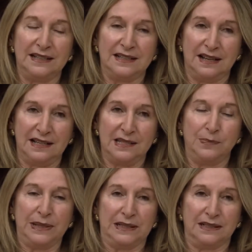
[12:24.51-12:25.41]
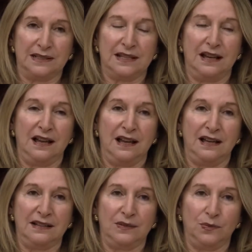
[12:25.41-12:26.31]
does build
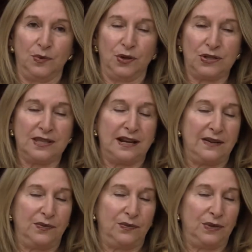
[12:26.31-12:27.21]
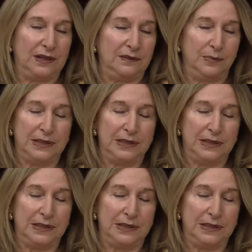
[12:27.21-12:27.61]
on works that I've written,